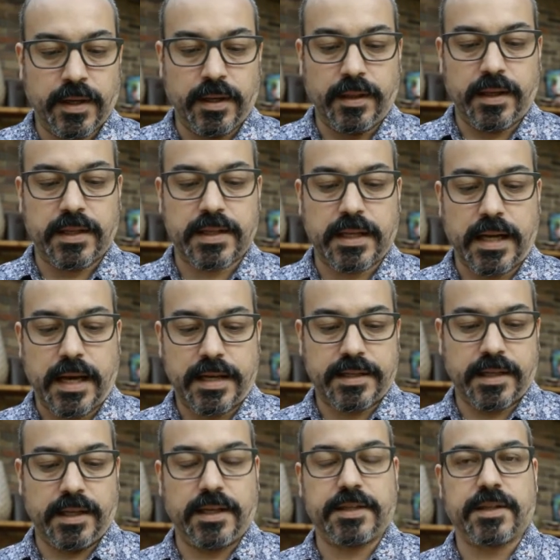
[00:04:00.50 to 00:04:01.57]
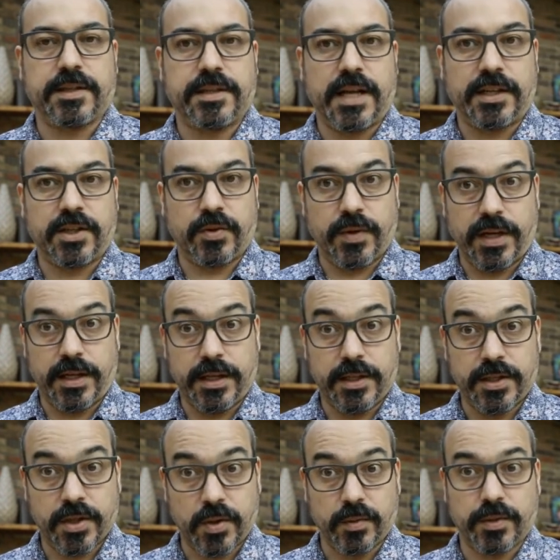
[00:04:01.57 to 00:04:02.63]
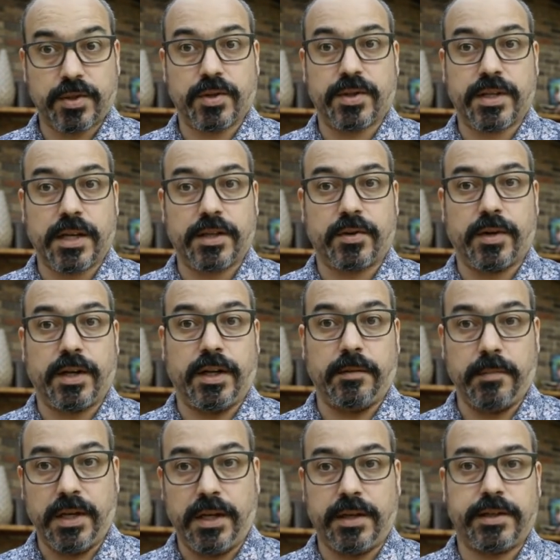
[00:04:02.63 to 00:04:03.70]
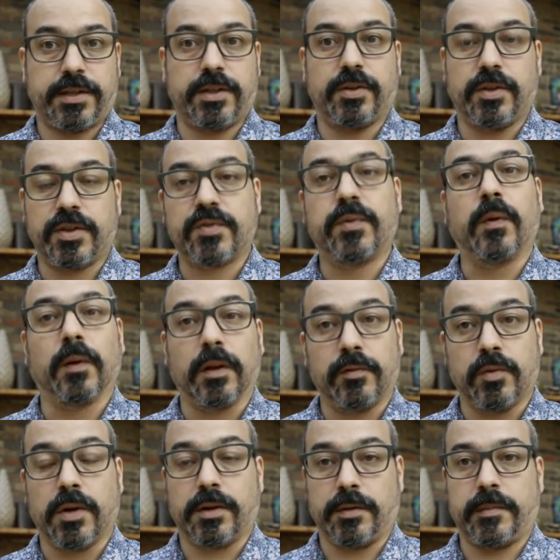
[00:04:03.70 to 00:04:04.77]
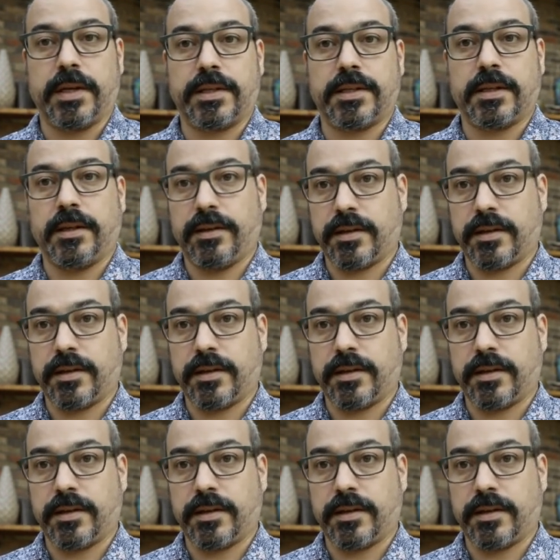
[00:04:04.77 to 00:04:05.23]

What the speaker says: this class is the saturated zone. So saturated means, you know, it's full of water, basically.